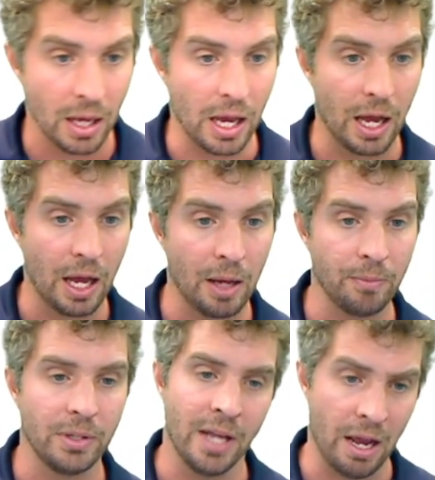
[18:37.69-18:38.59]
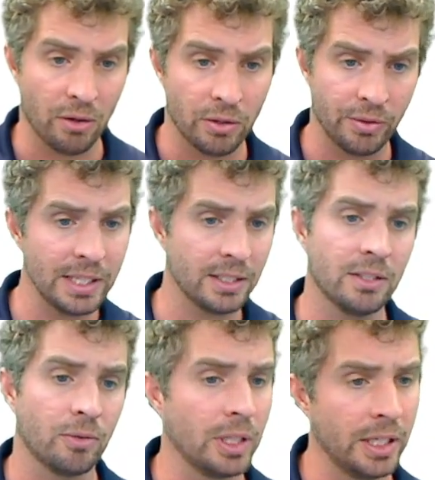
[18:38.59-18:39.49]
now this is
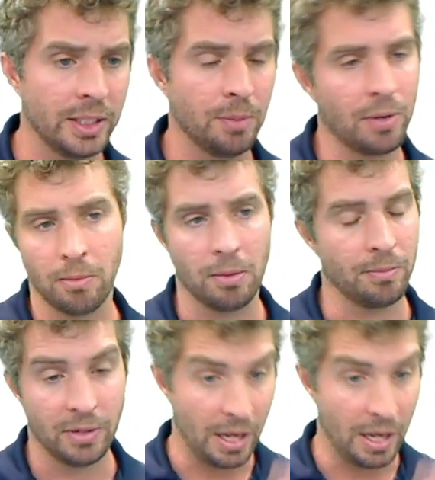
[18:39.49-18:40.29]
a really easy problem,